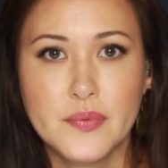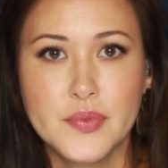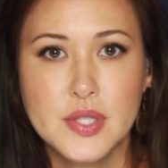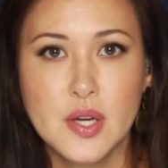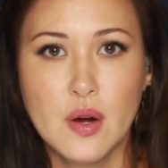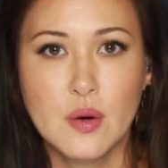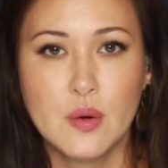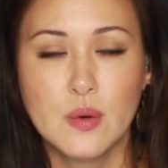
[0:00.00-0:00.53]

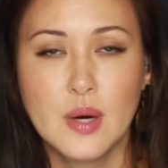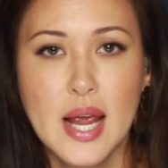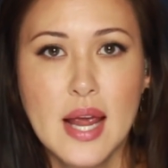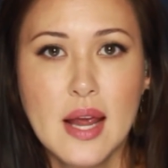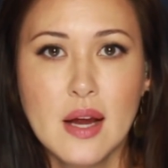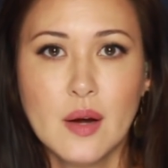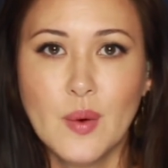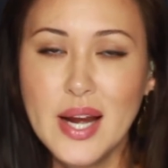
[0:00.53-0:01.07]
So
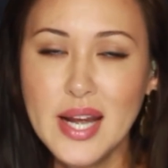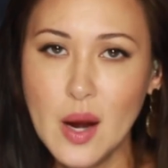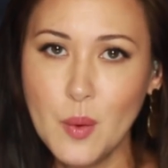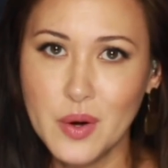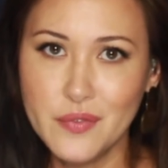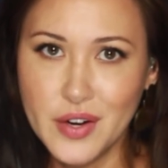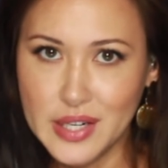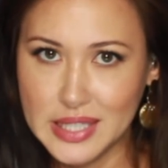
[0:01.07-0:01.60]
right
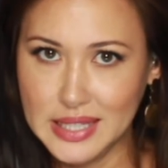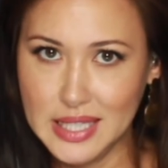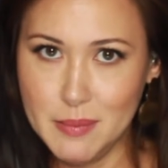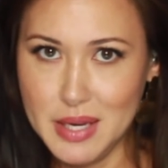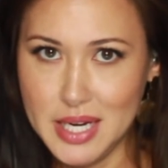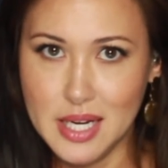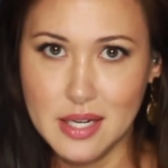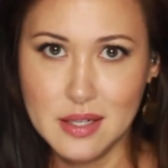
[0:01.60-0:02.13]
now we're very
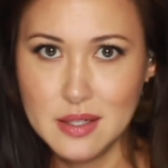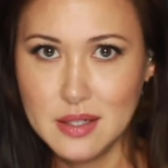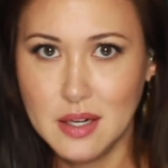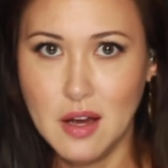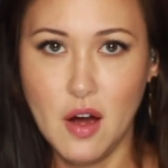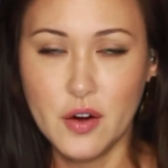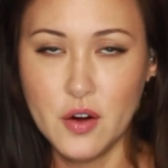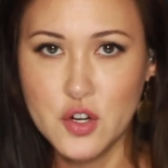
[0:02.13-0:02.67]
limited
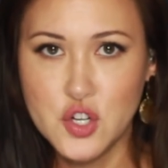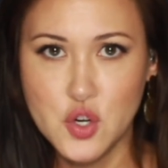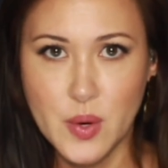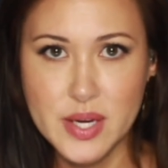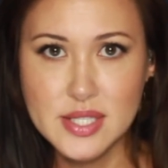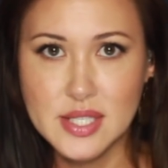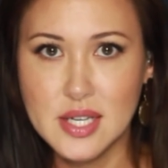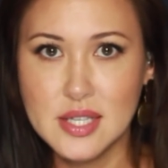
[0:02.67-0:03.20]
on our
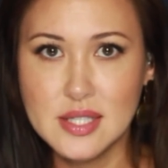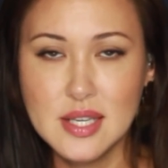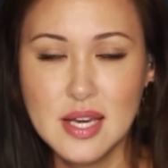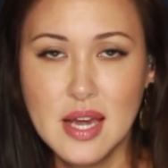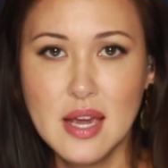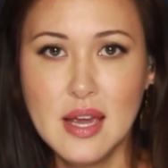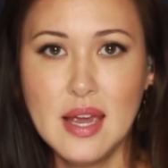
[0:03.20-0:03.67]
choices.